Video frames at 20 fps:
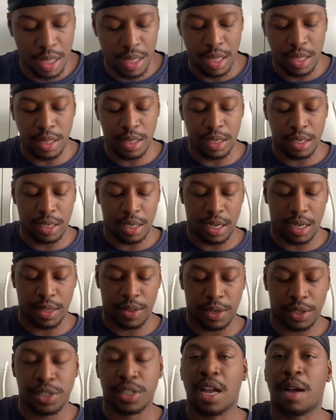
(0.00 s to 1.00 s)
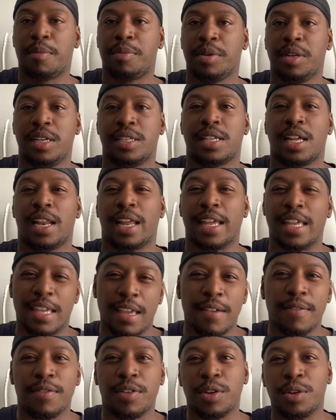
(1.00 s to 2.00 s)
there's companies that like
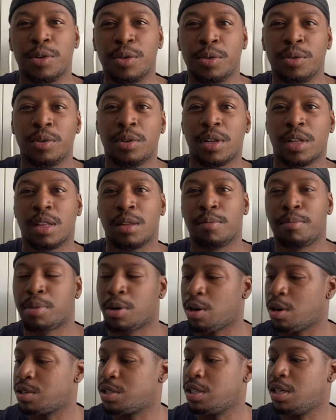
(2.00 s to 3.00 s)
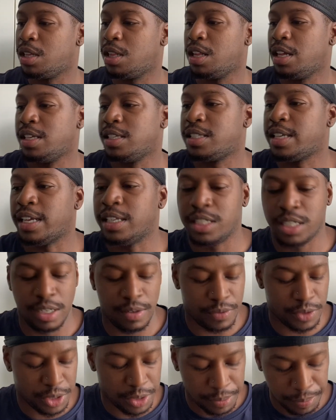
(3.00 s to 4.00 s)
give you little perks and little
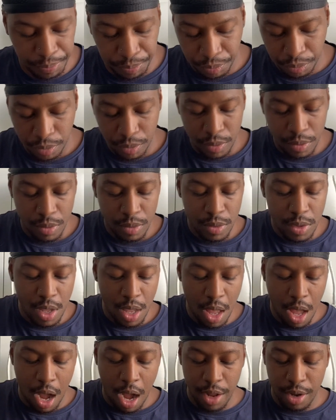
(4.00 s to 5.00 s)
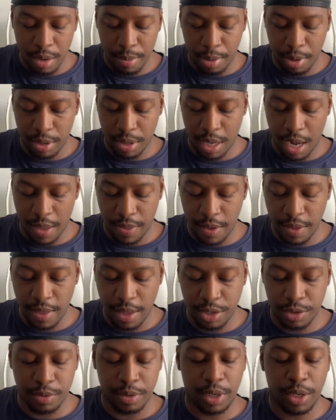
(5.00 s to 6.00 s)
incentives on your birthday. I think
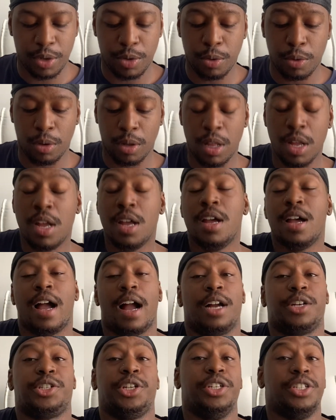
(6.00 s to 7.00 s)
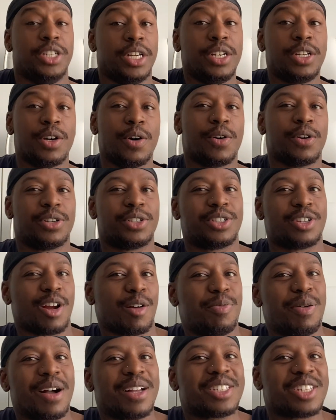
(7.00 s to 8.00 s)
that's really cool. I actually did go to
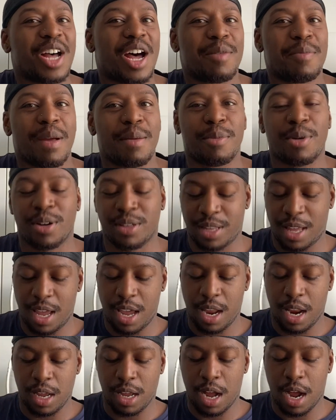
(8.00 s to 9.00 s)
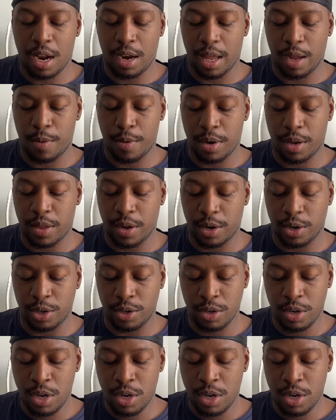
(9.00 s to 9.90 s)
Starbucks on my birthday and I got like one of their